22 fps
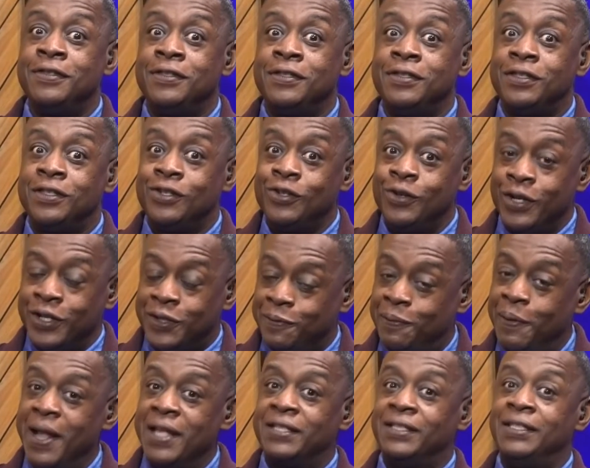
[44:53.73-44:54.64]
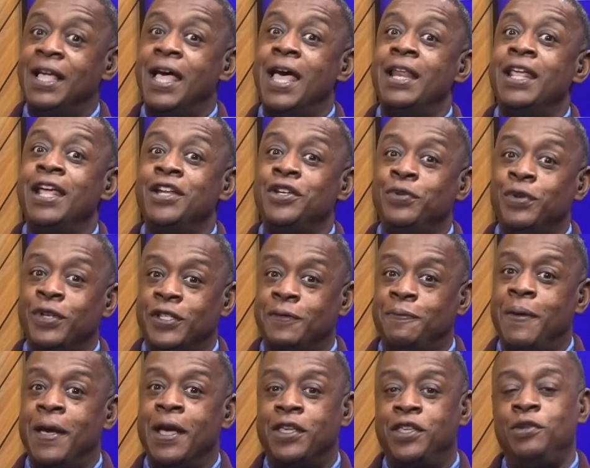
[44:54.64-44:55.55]
to express that and to
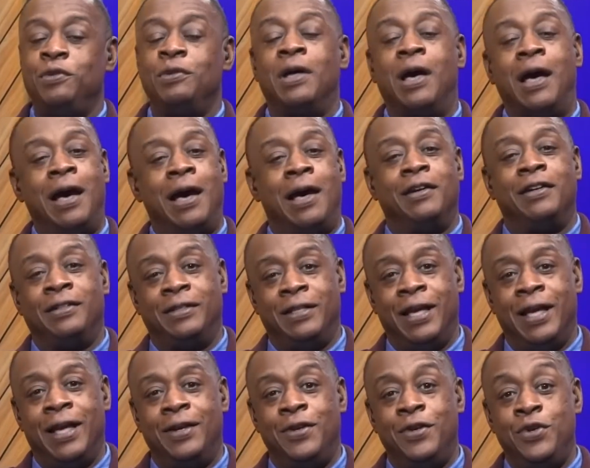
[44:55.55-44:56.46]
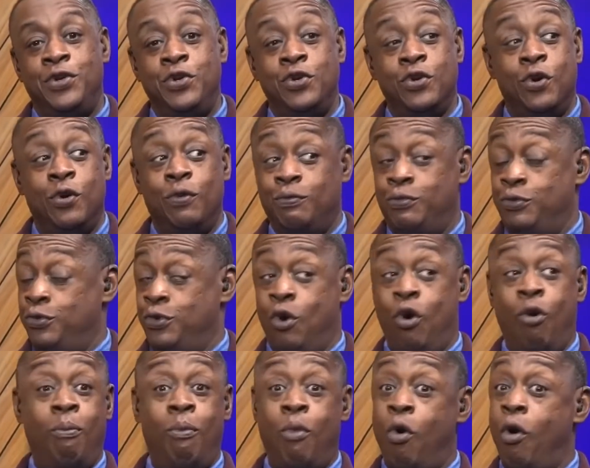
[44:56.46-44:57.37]
expect you to honor that. No
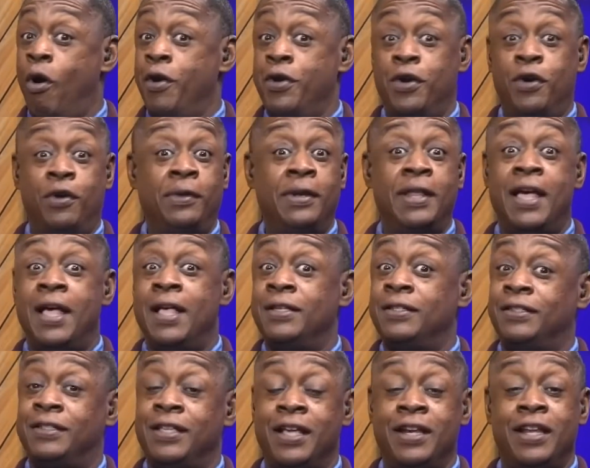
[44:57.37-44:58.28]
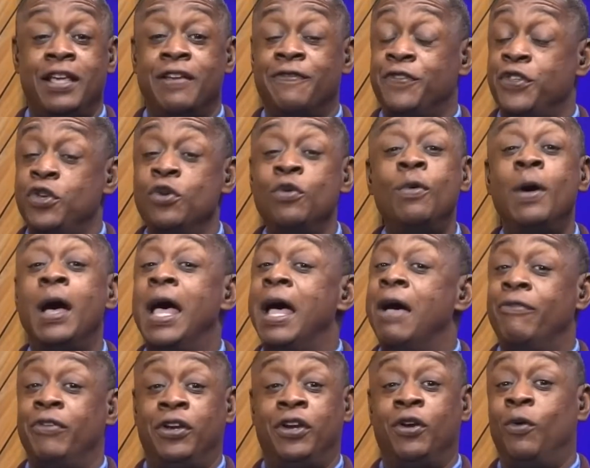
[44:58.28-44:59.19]
more, no less than if you were
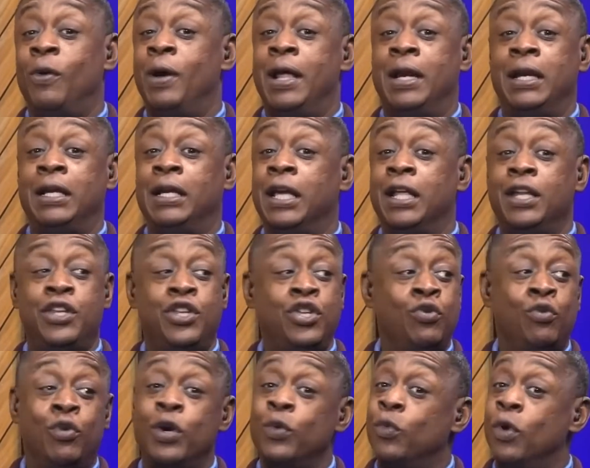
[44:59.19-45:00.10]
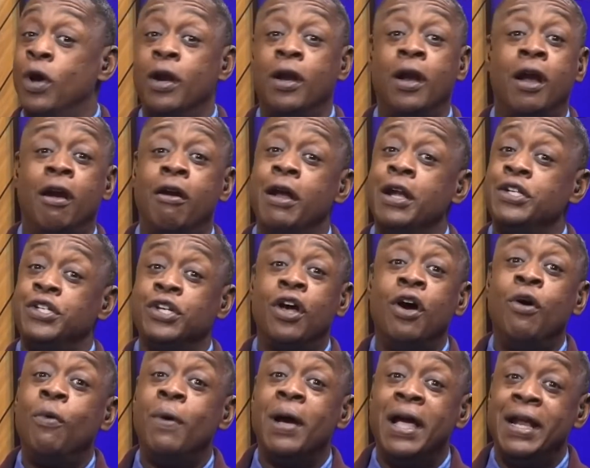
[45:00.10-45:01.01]
having a wedding and you wouldn't want her at
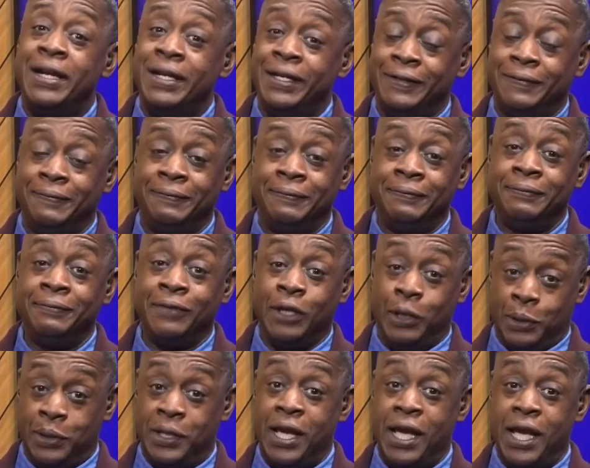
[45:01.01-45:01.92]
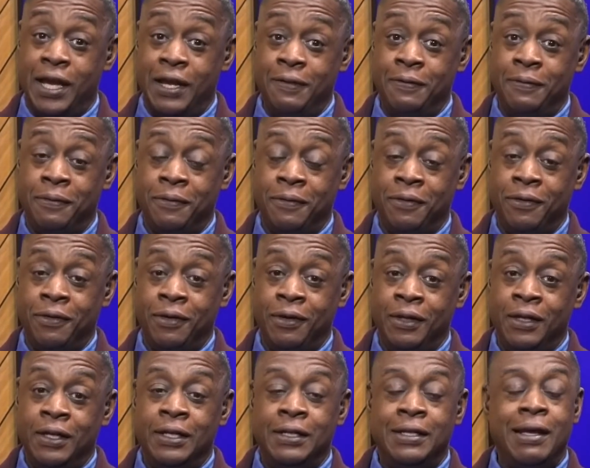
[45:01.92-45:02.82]
your wedding, okay?
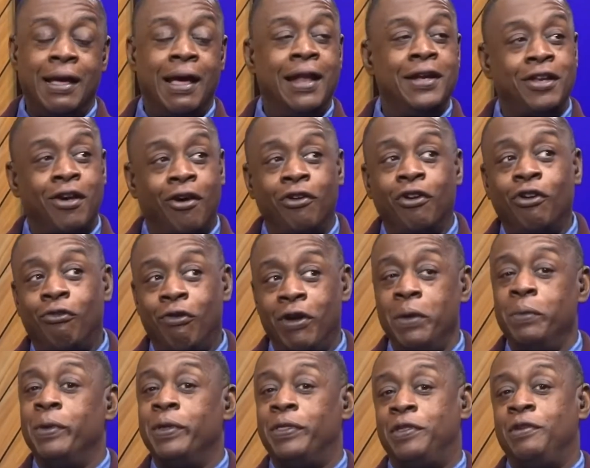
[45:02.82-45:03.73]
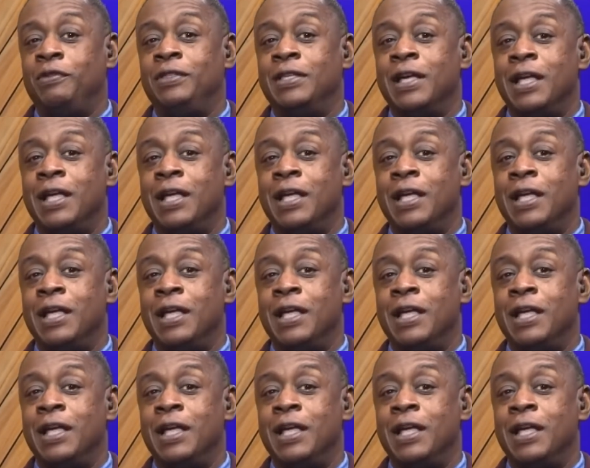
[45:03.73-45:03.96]
Now, I don't agree with you that